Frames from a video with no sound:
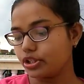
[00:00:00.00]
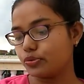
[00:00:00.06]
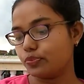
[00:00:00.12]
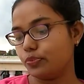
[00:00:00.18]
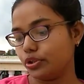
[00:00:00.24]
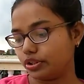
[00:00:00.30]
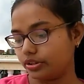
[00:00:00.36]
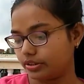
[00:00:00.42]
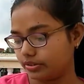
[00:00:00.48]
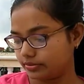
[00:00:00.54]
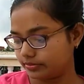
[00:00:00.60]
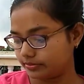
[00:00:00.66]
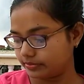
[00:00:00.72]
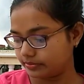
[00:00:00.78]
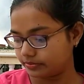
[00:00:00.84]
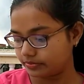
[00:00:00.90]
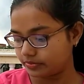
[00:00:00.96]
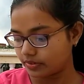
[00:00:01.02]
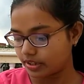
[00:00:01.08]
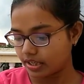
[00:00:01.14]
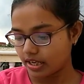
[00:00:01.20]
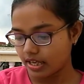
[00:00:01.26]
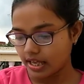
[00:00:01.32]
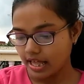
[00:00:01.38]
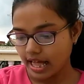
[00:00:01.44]
book.
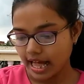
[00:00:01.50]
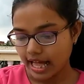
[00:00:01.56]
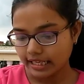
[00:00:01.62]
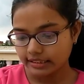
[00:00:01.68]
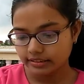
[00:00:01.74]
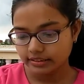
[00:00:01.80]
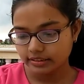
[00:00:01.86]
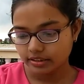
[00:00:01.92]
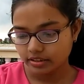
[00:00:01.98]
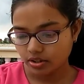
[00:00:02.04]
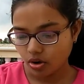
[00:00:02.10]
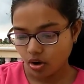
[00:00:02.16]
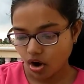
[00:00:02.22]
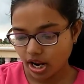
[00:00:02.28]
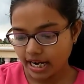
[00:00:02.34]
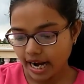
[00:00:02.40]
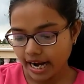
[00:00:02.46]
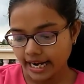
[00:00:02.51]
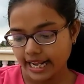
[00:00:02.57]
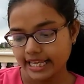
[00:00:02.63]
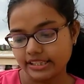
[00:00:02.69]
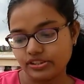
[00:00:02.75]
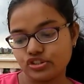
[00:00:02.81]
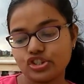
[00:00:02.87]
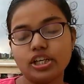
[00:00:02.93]
And all
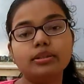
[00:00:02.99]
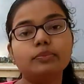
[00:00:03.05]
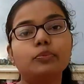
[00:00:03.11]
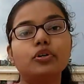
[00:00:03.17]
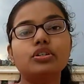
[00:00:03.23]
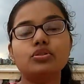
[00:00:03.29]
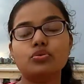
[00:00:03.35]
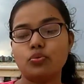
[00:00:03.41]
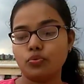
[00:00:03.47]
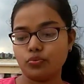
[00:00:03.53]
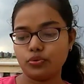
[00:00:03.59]
our SCHUN books,